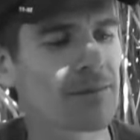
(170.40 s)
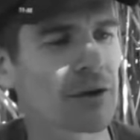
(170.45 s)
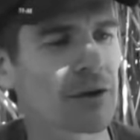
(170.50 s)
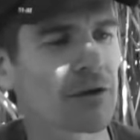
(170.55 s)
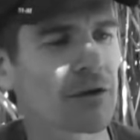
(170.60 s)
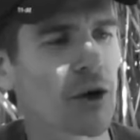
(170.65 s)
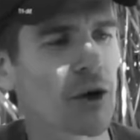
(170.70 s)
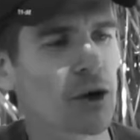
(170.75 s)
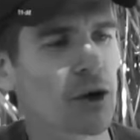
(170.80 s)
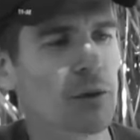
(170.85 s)

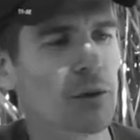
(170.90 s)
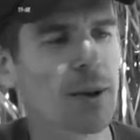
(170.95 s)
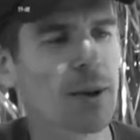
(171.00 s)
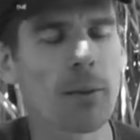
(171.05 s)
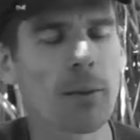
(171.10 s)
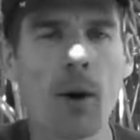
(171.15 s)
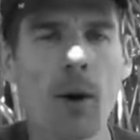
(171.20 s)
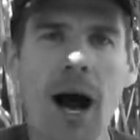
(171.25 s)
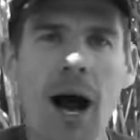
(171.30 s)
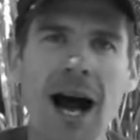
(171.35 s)
It's very good.
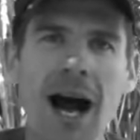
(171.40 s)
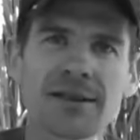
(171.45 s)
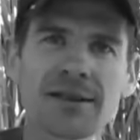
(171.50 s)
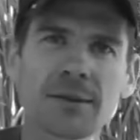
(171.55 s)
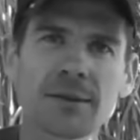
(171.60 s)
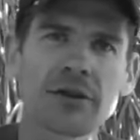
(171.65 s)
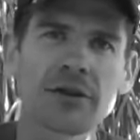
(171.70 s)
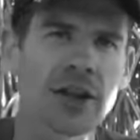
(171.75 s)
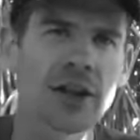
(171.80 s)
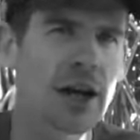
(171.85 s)
People might
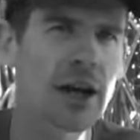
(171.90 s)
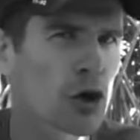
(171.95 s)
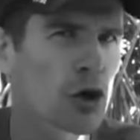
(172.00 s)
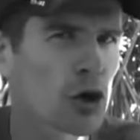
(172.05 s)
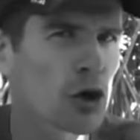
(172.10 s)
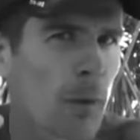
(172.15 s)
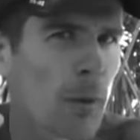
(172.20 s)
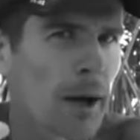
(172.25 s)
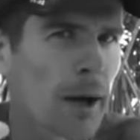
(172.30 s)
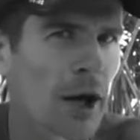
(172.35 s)
ask me, is that a
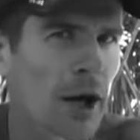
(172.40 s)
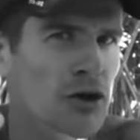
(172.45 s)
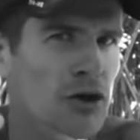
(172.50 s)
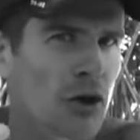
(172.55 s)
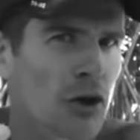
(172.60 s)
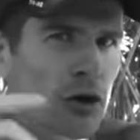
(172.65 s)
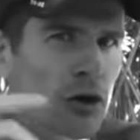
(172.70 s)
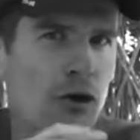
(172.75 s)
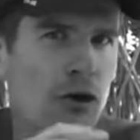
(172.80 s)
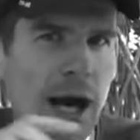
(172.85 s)
good
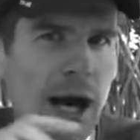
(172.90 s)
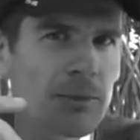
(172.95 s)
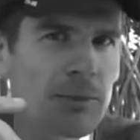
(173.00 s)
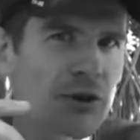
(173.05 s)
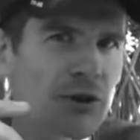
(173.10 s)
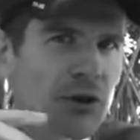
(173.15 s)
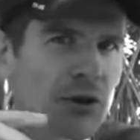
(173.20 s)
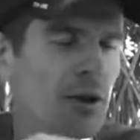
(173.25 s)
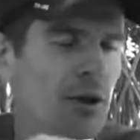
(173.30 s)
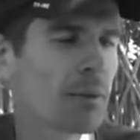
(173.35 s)
combination though?
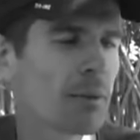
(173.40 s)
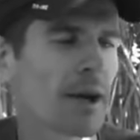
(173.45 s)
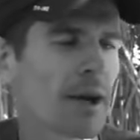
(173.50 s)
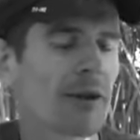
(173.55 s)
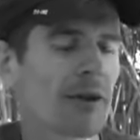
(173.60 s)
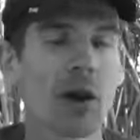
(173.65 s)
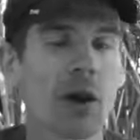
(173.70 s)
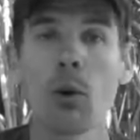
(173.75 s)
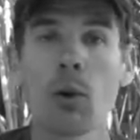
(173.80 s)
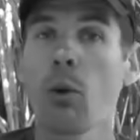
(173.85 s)
Grapes and
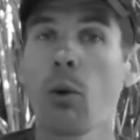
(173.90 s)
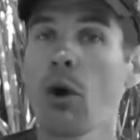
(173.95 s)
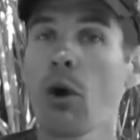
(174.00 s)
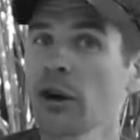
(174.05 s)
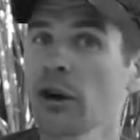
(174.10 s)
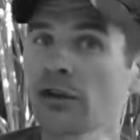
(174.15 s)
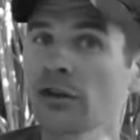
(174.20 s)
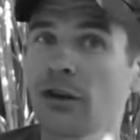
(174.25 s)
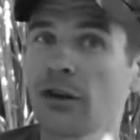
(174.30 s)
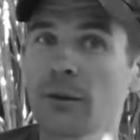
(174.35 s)
bananas?
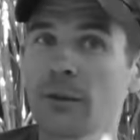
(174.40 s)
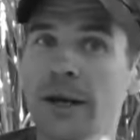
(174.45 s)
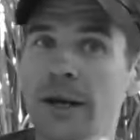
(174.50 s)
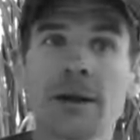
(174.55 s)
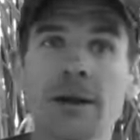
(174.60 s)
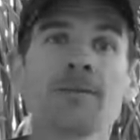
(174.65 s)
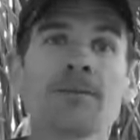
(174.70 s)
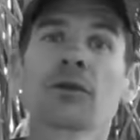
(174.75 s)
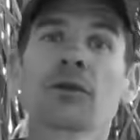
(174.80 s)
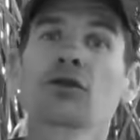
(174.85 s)
Works for
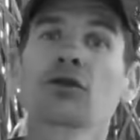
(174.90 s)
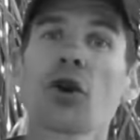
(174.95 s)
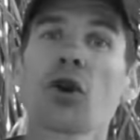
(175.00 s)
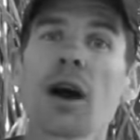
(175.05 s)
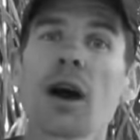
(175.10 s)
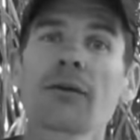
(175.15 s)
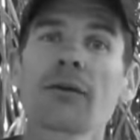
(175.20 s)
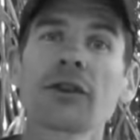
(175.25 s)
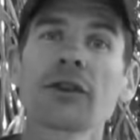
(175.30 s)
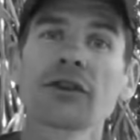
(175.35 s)
me.
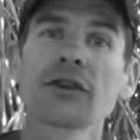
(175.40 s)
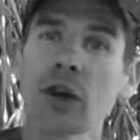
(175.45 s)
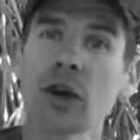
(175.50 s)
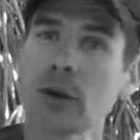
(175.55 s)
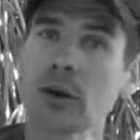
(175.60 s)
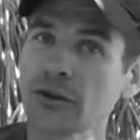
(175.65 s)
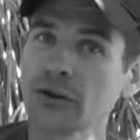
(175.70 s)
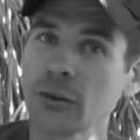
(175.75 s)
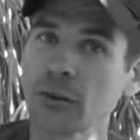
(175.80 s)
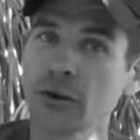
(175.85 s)
Try it for
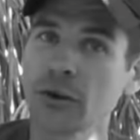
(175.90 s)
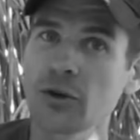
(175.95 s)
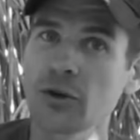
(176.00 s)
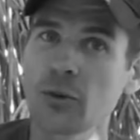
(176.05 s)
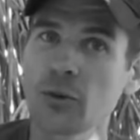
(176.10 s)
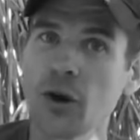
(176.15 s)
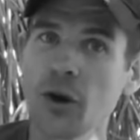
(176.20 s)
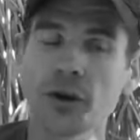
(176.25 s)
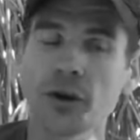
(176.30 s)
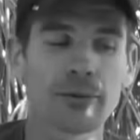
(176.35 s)
yourself. See what
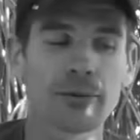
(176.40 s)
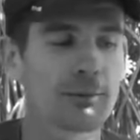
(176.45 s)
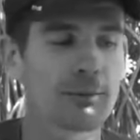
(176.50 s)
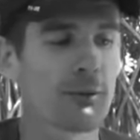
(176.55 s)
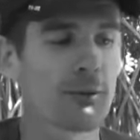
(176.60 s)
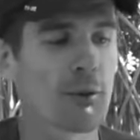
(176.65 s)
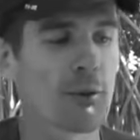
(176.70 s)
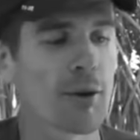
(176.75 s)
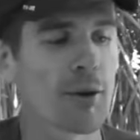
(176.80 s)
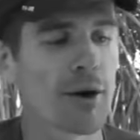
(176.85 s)

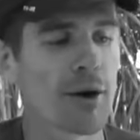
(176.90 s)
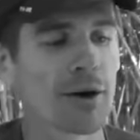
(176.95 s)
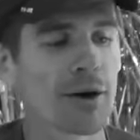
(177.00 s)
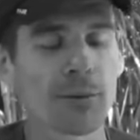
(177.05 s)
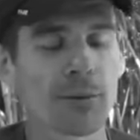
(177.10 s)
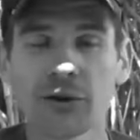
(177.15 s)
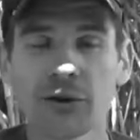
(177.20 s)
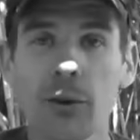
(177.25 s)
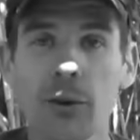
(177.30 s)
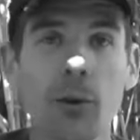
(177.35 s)

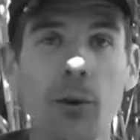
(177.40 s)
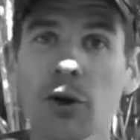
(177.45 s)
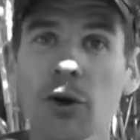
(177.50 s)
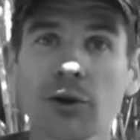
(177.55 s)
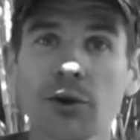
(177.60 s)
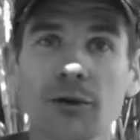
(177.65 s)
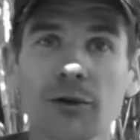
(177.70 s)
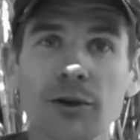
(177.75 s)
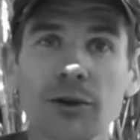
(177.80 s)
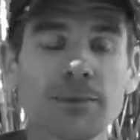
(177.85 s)
see what
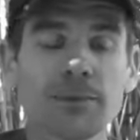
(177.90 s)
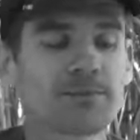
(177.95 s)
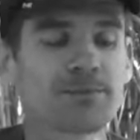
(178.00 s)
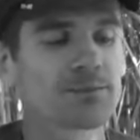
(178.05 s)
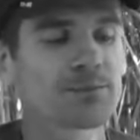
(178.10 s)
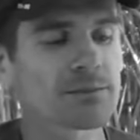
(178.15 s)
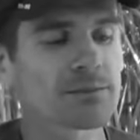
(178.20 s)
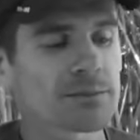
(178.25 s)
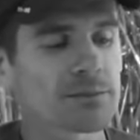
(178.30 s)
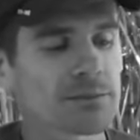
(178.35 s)
works with you.
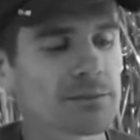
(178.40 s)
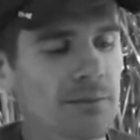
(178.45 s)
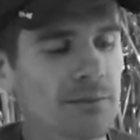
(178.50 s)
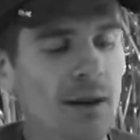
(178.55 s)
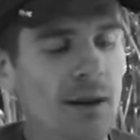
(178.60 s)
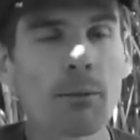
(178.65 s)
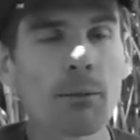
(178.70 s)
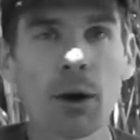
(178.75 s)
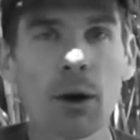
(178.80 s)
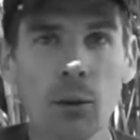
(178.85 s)

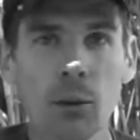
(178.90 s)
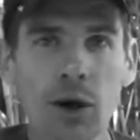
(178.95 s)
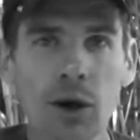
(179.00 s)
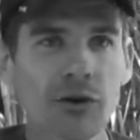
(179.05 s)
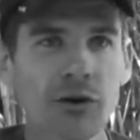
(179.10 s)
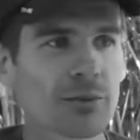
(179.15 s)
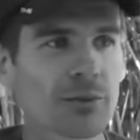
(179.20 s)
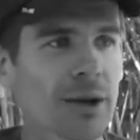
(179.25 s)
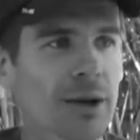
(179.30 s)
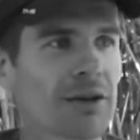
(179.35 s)
But it
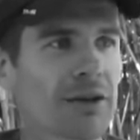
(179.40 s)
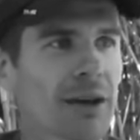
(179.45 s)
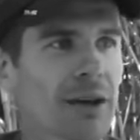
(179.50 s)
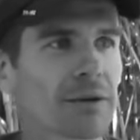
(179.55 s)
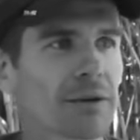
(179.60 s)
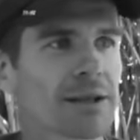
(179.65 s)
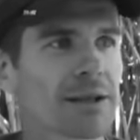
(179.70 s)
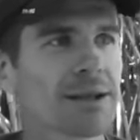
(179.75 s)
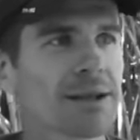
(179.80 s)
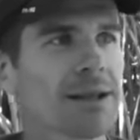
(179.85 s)
works for me,
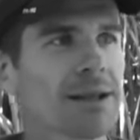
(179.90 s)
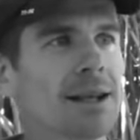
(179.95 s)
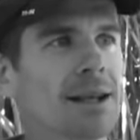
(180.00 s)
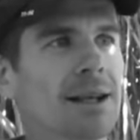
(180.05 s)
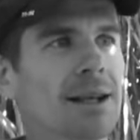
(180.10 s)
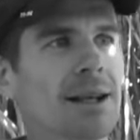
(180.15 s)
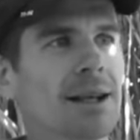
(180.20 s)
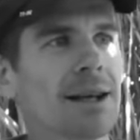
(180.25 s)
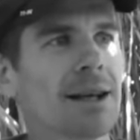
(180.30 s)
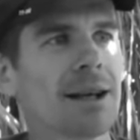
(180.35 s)
definitely.
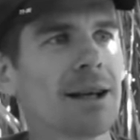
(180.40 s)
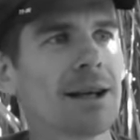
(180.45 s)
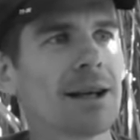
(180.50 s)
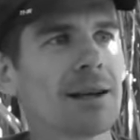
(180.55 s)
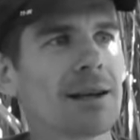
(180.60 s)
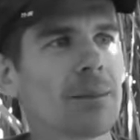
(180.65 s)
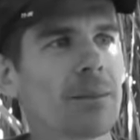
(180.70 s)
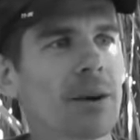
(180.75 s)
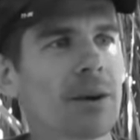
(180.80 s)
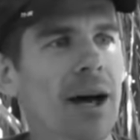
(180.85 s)

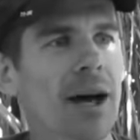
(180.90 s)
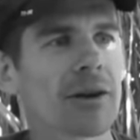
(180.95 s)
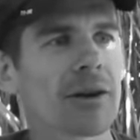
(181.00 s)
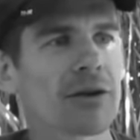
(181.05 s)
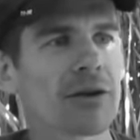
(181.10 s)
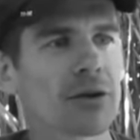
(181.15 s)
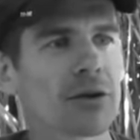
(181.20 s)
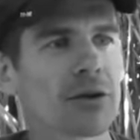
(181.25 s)
But no, it's a